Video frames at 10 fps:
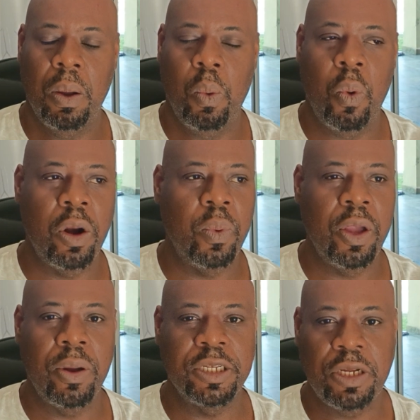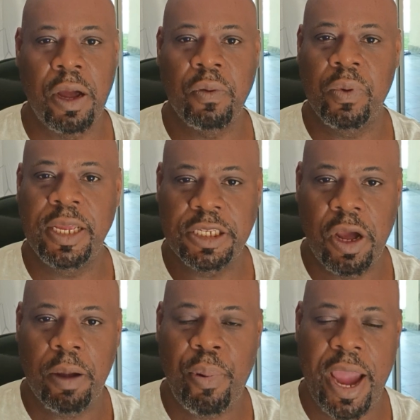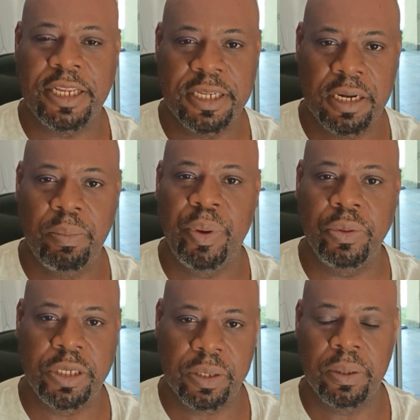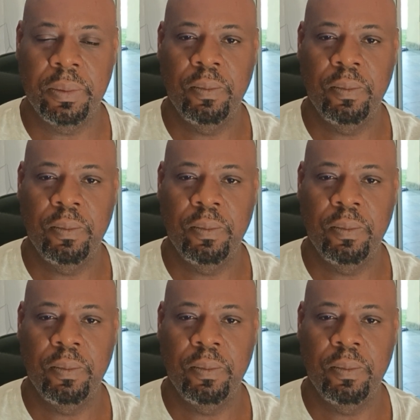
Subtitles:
When are we gonna really start practicing Ubuntu?